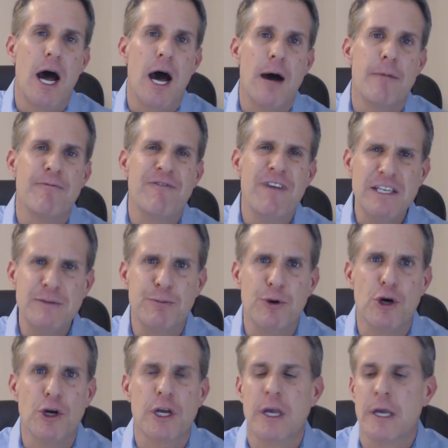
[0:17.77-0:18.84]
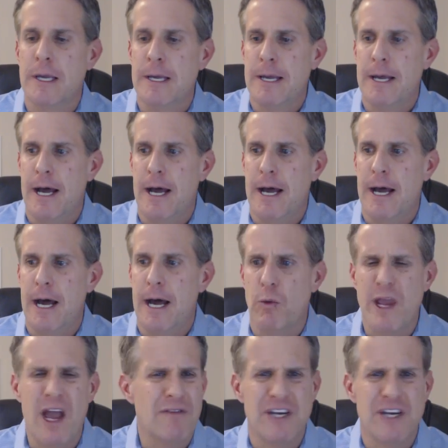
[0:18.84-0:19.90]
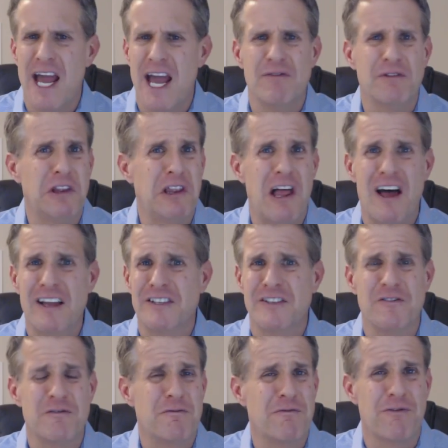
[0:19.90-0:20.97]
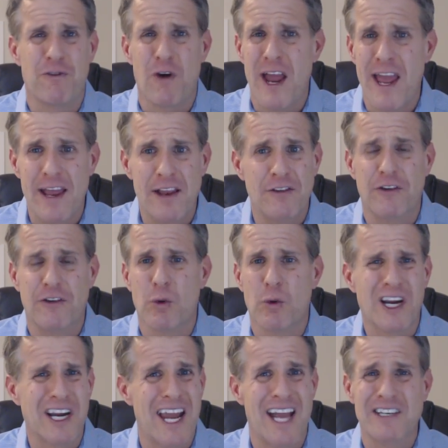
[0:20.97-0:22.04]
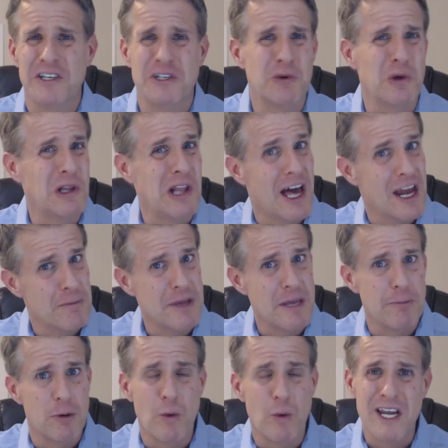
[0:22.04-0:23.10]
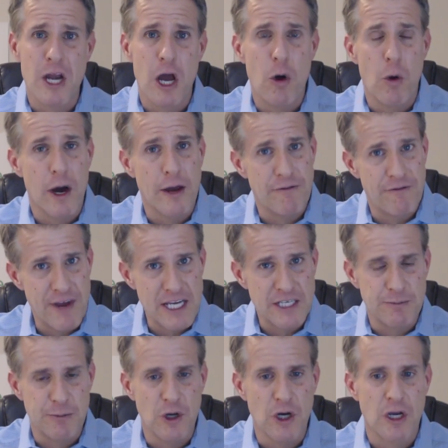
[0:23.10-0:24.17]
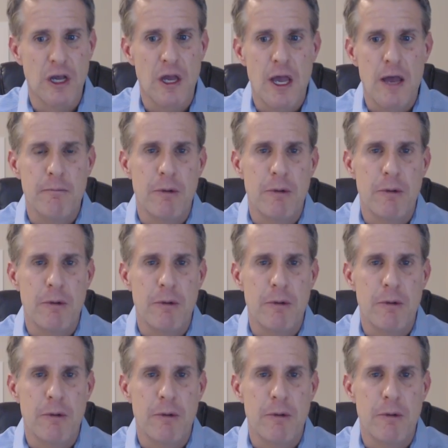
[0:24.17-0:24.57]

Um, Facebook, uh, we often have lots of friends and we're connected to a lot of people we know on Facebook,